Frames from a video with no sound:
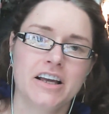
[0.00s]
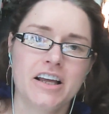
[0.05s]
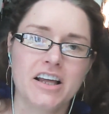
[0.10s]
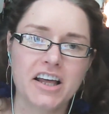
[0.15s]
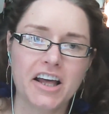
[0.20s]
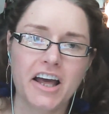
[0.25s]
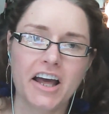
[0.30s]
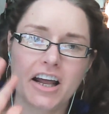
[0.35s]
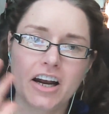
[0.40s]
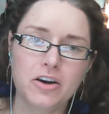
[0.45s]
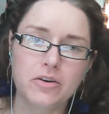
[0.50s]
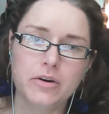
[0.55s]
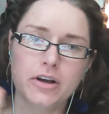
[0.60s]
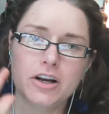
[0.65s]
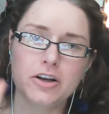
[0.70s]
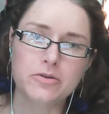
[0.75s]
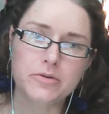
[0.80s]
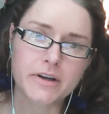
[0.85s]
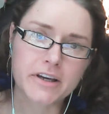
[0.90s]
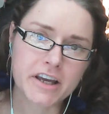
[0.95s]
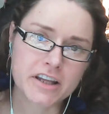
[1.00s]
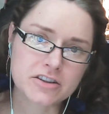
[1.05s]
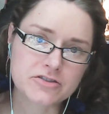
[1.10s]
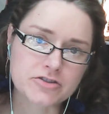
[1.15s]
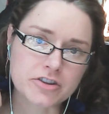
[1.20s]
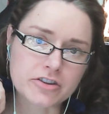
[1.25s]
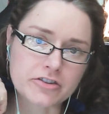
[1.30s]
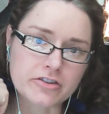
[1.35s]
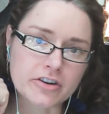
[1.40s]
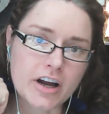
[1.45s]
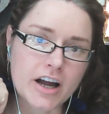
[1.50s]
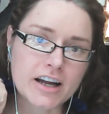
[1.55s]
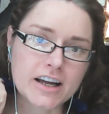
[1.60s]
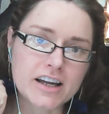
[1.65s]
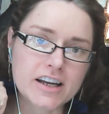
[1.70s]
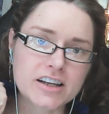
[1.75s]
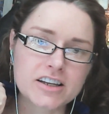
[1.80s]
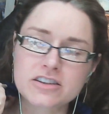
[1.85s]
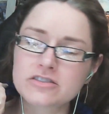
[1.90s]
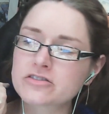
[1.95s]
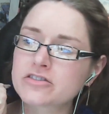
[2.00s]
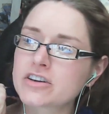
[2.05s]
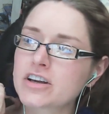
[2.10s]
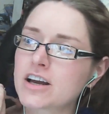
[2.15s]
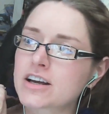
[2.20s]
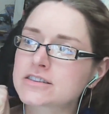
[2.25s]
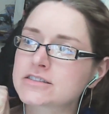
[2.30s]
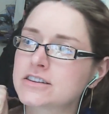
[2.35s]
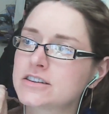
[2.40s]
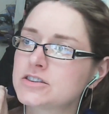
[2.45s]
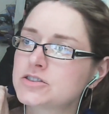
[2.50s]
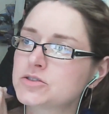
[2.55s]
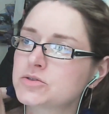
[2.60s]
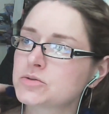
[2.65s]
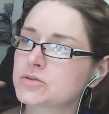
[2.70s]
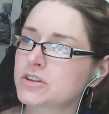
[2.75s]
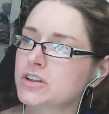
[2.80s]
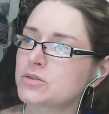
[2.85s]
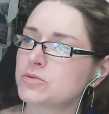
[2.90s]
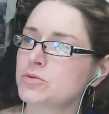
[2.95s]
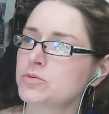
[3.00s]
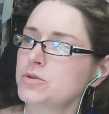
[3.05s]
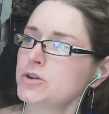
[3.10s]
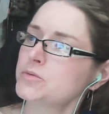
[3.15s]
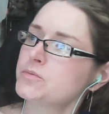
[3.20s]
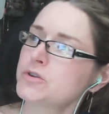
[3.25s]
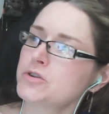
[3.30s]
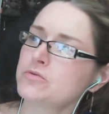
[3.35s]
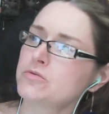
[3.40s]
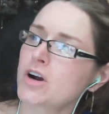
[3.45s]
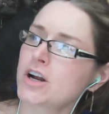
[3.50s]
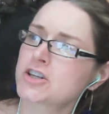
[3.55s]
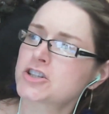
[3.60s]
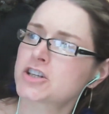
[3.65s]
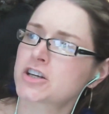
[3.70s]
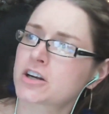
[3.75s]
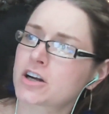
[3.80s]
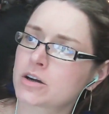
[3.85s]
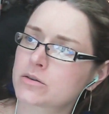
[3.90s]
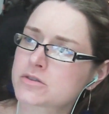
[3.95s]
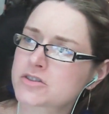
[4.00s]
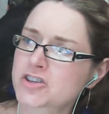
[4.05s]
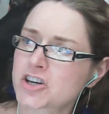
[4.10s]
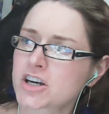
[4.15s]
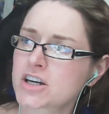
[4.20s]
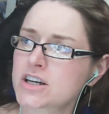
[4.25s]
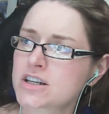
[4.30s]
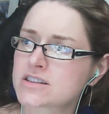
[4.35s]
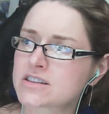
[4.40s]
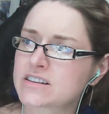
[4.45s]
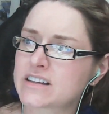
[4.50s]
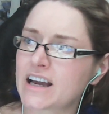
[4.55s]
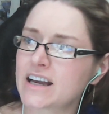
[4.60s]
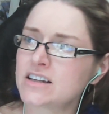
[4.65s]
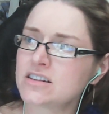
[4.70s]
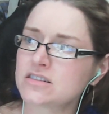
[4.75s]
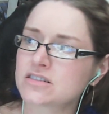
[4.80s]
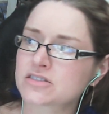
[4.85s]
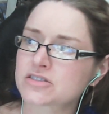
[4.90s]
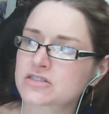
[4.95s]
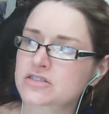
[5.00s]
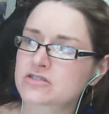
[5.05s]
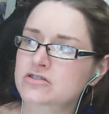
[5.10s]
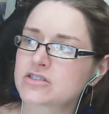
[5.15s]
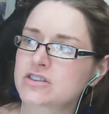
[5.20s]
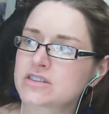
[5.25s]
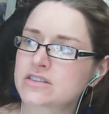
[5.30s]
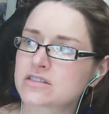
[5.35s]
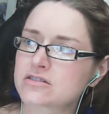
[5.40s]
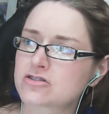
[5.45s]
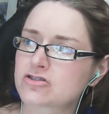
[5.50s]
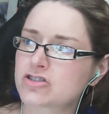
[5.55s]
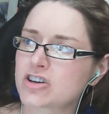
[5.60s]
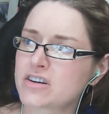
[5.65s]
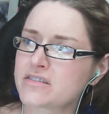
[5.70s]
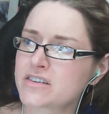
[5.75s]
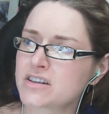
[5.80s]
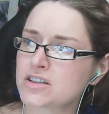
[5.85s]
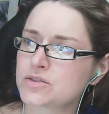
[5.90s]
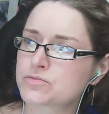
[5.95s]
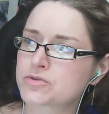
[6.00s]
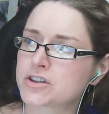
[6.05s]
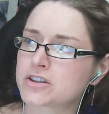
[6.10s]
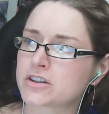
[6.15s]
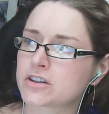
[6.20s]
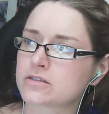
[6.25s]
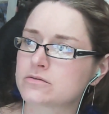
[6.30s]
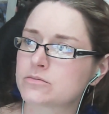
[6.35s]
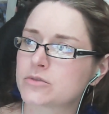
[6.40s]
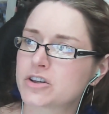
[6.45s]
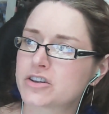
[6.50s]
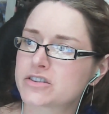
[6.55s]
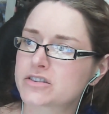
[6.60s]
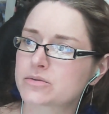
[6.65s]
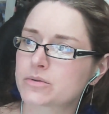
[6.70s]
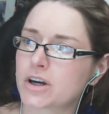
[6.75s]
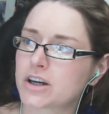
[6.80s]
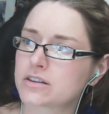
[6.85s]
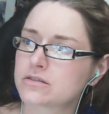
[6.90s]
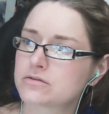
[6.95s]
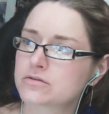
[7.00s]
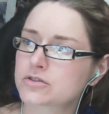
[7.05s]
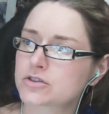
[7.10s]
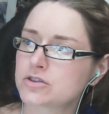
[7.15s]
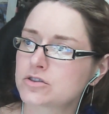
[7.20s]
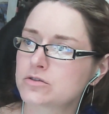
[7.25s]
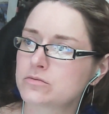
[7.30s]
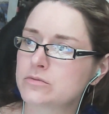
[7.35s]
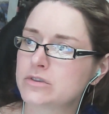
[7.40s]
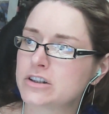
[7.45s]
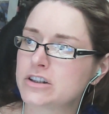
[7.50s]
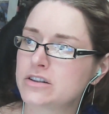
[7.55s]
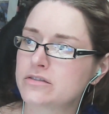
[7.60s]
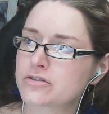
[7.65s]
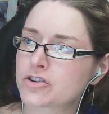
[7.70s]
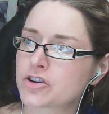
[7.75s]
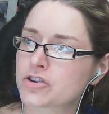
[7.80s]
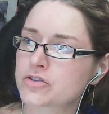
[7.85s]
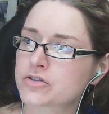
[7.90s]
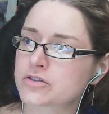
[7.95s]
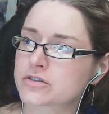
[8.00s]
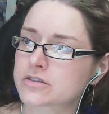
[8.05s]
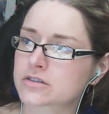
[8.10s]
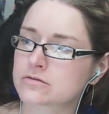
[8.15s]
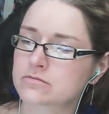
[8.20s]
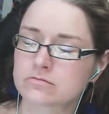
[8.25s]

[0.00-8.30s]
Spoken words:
Hello again to another Actually React, and today we will be watching Australia's dinosaur trees are thriving in Britain. Here's why, from Leave Curious.